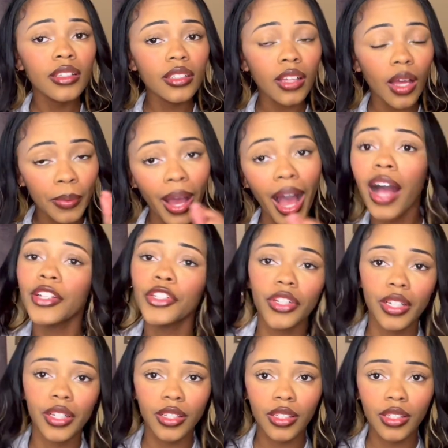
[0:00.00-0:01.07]

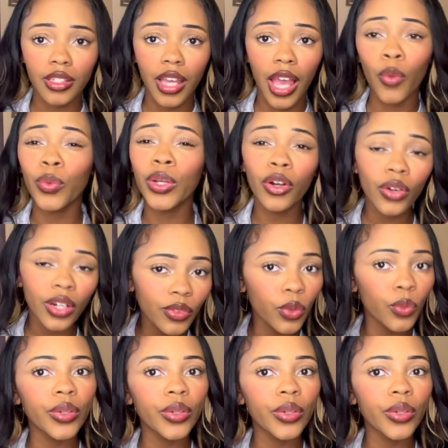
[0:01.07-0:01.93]
subconscious and we don't even